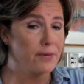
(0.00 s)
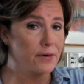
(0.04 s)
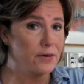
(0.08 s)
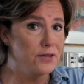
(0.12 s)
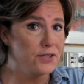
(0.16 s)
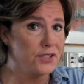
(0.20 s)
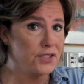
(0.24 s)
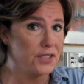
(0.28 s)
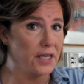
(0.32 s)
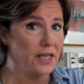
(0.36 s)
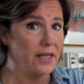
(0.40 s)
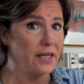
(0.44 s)

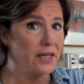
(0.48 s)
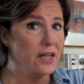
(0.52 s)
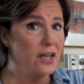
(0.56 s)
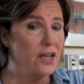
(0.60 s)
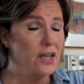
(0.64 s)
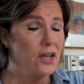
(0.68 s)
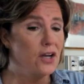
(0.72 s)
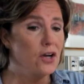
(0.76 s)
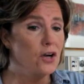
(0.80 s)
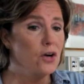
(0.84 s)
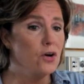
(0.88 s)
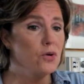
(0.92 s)
person
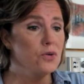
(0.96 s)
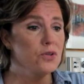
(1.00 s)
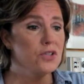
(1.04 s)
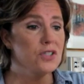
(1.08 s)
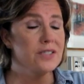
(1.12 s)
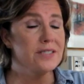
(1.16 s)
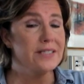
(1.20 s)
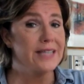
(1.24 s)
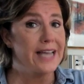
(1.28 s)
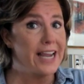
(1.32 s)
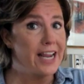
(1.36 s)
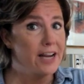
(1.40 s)
who
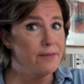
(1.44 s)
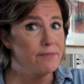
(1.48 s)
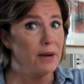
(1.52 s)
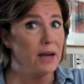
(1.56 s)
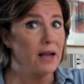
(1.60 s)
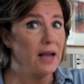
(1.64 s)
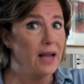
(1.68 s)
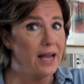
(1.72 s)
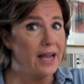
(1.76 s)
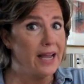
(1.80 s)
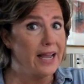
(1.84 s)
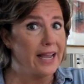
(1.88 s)
stayed
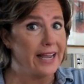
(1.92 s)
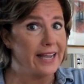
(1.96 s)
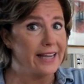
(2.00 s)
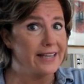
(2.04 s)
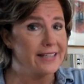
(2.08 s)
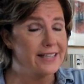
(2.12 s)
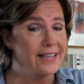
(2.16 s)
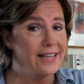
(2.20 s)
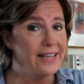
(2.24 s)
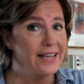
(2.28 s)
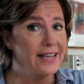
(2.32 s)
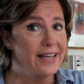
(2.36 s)

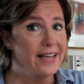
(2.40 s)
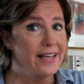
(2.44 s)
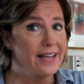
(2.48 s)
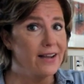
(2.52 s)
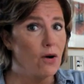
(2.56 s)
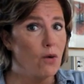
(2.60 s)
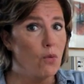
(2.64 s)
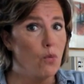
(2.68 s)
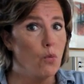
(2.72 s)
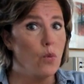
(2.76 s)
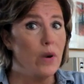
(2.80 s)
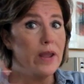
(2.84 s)
behind
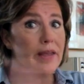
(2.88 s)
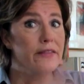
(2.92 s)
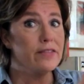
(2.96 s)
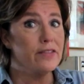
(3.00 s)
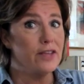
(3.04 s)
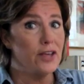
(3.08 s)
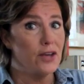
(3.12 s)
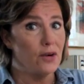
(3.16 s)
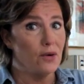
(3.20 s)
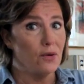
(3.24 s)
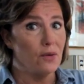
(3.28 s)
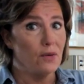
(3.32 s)
with
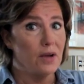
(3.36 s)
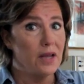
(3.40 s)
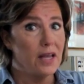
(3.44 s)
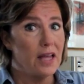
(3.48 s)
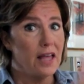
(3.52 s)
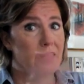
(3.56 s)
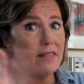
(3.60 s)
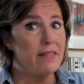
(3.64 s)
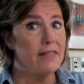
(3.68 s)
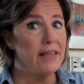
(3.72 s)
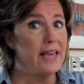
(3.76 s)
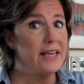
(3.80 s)
you.
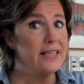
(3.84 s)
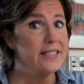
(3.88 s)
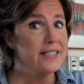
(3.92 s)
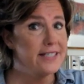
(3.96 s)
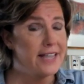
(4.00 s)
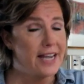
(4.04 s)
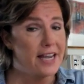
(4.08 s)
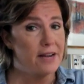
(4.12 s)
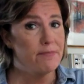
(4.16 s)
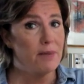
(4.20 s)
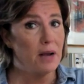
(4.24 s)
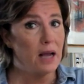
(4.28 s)
They
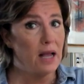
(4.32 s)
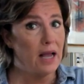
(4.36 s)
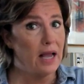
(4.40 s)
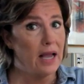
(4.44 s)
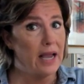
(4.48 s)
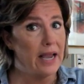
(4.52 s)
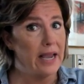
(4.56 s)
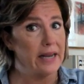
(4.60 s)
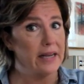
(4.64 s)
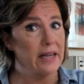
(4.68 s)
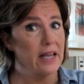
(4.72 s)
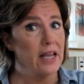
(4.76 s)
stayed
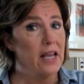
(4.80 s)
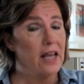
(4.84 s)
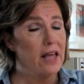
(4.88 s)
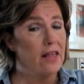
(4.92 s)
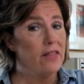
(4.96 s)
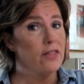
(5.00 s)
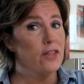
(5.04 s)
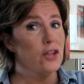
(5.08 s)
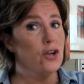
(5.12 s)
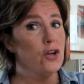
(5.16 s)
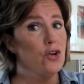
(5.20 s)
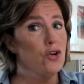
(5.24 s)
behind.
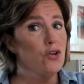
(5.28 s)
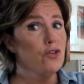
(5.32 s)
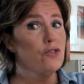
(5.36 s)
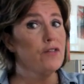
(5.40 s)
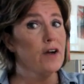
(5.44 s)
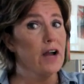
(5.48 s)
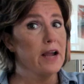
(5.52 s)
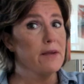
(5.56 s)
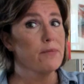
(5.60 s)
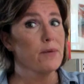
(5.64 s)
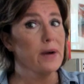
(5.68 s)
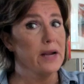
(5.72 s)
The new
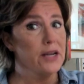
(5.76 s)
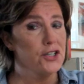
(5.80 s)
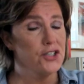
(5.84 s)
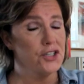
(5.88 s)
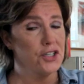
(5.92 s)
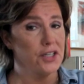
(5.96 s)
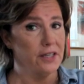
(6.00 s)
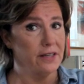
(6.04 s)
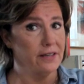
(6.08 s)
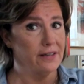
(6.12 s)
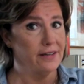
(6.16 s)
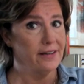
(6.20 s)

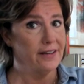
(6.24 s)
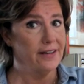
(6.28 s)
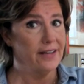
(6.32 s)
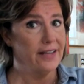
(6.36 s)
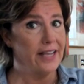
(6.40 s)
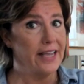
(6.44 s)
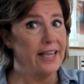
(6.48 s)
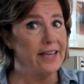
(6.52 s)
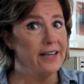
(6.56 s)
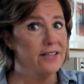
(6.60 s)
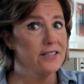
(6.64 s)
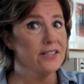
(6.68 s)
vibration
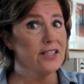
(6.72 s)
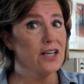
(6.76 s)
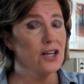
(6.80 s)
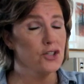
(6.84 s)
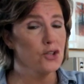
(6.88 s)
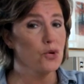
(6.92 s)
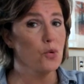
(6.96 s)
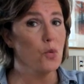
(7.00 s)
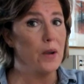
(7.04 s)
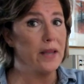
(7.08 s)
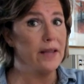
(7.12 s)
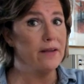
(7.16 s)
is a
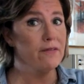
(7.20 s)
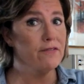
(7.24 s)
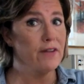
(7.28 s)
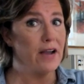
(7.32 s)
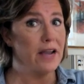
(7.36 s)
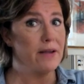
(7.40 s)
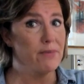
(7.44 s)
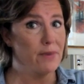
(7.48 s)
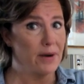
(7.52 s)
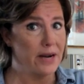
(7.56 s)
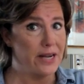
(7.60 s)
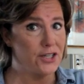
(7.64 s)
twin
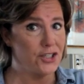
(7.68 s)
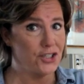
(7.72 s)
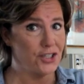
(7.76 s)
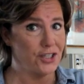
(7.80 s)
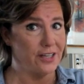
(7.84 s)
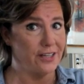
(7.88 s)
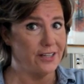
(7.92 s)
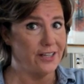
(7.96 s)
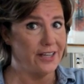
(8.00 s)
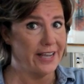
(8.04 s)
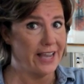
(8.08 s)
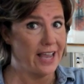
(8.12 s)

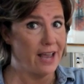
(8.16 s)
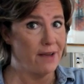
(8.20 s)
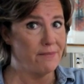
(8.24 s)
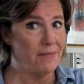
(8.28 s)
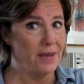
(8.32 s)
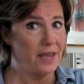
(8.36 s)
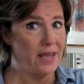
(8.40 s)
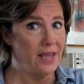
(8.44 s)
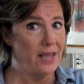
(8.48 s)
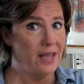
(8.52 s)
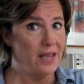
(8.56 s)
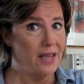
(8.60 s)
vibration. You get
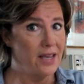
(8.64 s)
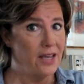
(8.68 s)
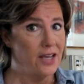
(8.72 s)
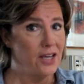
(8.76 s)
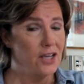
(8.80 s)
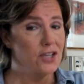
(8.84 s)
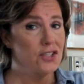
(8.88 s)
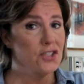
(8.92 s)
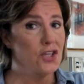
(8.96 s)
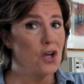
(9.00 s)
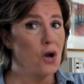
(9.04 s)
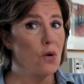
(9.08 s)
me?
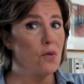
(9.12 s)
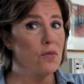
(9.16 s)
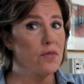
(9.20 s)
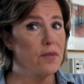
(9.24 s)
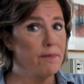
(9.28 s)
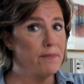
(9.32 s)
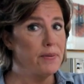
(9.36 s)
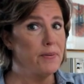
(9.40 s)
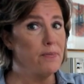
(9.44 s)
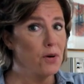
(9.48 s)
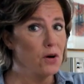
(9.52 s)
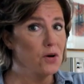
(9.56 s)
So the
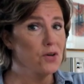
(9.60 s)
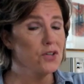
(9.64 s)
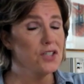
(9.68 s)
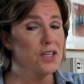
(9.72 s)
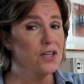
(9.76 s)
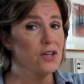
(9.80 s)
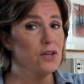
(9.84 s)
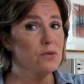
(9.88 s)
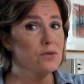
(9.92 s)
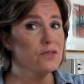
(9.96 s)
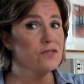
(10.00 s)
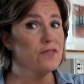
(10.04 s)

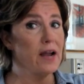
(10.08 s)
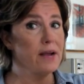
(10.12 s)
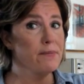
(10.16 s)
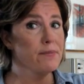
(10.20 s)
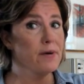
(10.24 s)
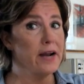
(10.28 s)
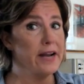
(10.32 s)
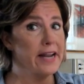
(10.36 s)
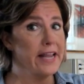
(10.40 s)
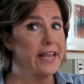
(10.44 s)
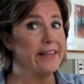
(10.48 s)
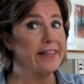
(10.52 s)
person who's
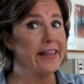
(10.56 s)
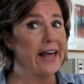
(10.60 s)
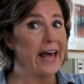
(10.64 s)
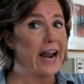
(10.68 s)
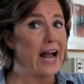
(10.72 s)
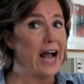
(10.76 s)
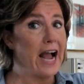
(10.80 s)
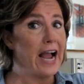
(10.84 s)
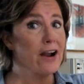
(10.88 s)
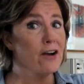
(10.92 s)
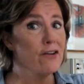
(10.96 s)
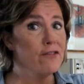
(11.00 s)
vibrating in that
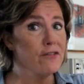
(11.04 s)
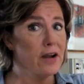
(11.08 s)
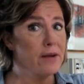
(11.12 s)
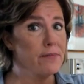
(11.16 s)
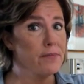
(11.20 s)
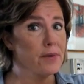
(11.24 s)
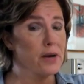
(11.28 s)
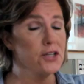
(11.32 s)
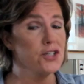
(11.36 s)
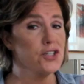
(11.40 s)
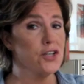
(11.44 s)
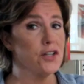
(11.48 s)
higher
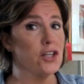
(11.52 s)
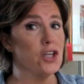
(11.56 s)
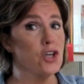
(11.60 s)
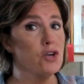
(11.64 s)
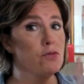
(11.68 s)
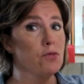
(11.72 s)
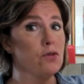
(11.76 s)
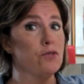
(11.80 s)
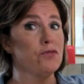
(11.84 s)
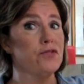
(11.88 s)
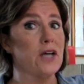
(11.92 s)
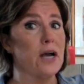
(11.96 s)
vibration that you
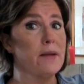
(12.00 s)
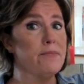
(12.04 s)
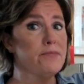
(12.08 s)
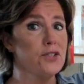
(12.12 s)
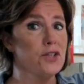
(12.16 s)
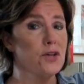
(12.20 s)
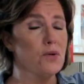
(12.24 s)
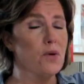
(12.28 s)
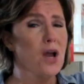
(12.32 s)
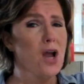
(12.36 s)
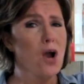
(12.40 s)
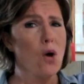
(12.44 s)
moved up
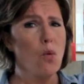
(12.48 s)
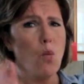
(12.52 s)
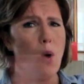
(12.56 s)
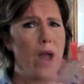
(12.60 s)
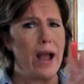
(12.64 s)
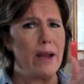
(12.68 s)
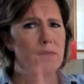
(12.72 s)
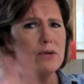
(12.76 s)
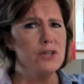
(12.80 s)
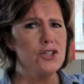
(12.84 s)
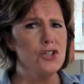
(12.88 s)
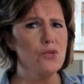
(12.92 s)
to,
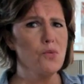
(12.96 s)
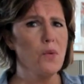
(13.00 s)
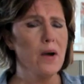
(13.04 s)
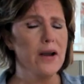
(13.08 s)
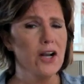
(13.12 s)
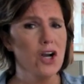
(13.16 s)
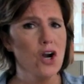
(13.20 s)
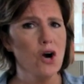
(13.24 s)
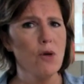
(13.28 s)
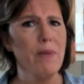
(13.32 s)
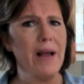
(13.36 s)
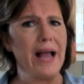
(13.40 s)
why would you want
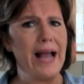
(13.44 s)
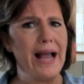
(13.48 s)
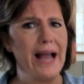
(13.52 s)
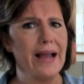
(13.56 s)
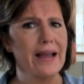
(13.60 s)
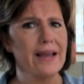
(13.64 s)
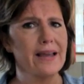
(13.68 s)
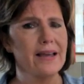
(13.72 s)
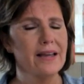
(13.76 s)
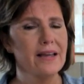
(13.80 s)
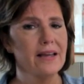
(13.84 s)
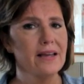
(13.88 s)
to go
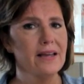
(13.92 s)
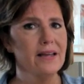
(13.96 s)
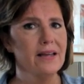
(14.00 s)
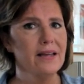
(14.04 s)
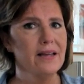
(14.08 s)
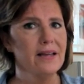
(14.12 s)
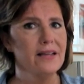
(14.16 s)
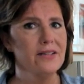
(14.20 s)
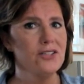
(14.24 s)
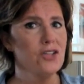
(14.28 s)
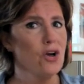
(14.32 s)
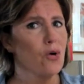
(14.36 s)
back?
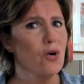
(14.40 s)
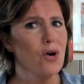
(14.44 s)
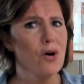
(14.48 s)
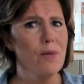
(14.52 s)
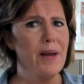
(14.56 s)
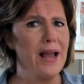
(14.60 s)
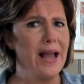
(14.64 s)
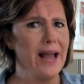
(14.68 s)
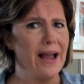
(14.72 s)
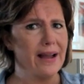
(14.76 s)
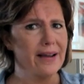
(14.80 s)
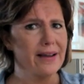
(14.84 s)
Don't go
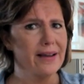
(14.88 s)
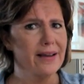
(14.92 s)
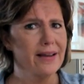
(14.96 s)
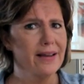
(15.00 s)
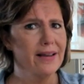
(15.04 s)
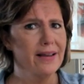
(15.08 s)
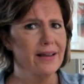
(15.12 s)
back.